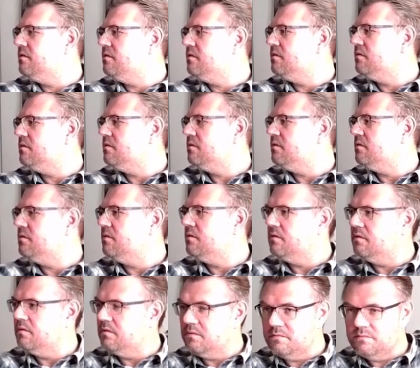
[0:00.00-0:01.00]

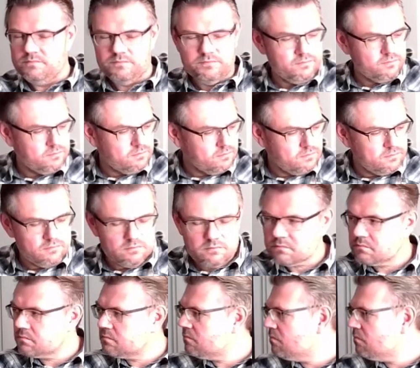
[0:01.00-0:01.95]
Nobody speaks.